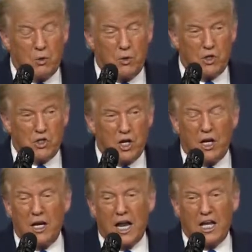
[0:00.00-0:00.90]
and we just got
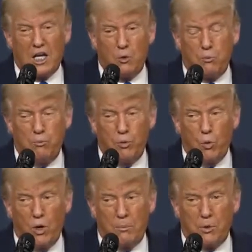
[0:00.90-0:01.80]
a
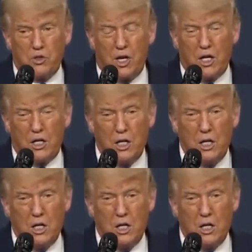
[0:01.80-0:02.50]
91%